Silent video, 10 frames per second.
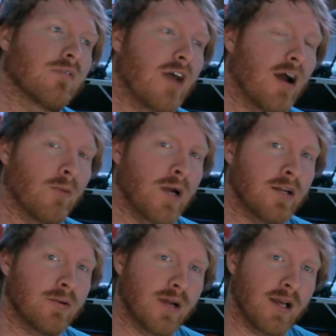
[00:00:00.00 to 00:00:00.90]
I waited
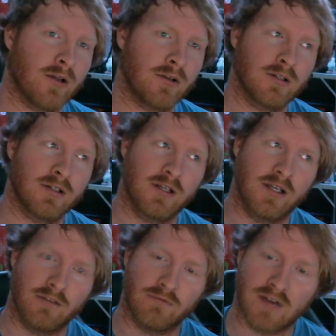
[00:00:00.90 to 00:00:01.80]
around, and
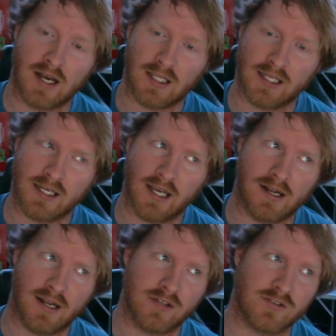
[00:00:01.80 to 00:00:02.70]
then finally he got an
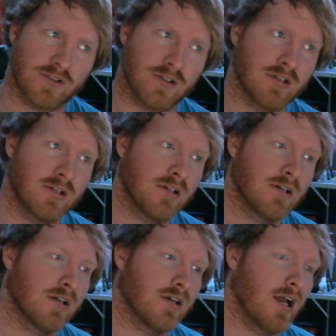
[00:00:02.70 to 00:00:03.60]
answer.
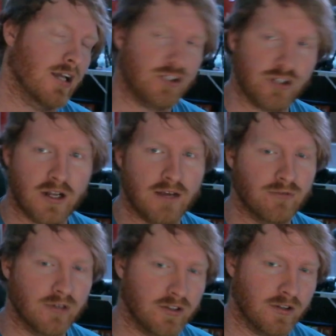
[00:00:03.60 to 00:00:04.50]
I should have
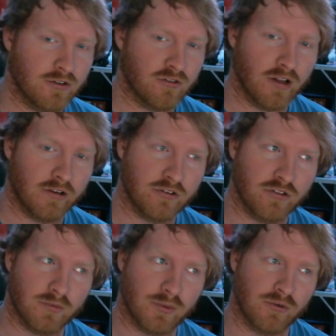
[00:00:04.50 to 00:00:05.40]
rented a trailer. I should
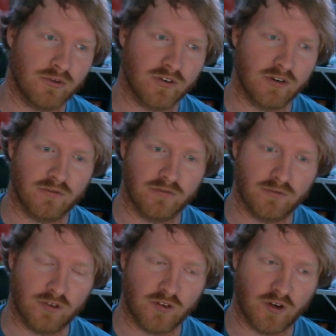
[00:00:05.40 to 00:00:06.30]
have put a reserve
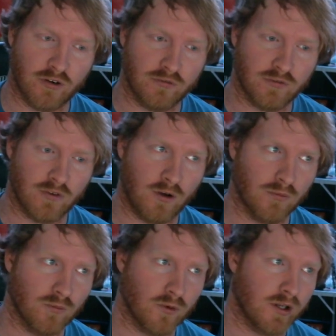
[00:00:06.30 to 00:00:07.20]
reserve
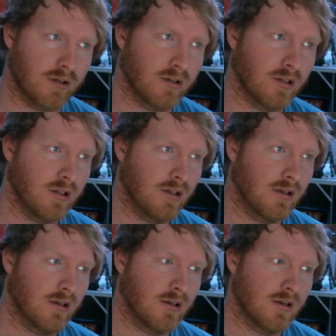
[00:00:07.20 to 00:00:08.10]
on one,
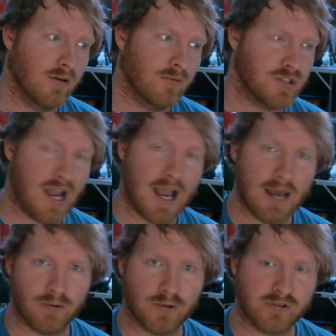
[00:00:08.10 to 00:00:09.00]
which I had
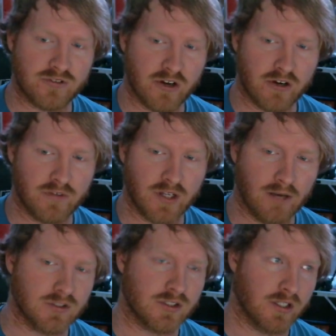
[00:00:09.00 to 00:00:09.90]
one reserved, and I
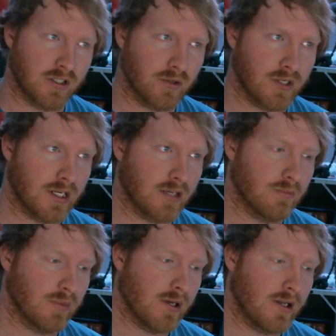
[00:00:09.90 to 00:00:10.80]
was gonna go get it.
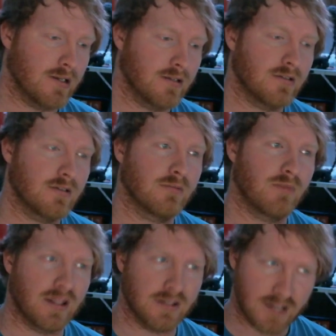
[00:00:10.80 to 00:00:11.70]
But
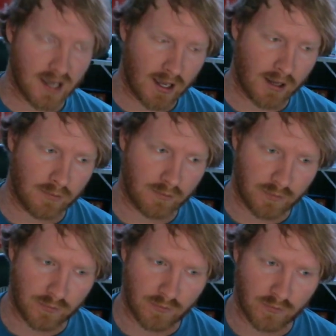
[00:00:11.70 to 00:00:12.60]
by the time
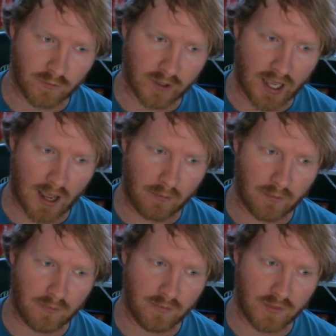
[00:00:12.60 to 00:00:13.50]
we got
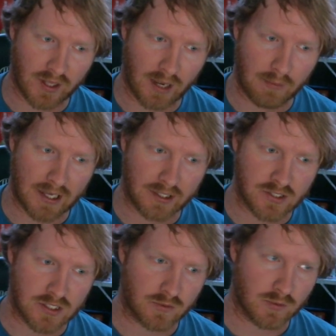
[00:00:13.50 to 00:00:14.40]
they got back to
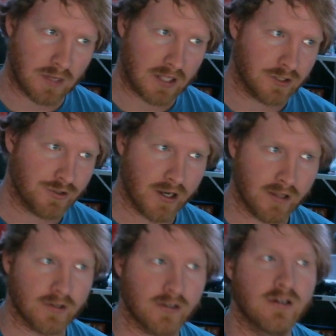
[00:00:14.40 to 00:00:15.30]
us about the trailer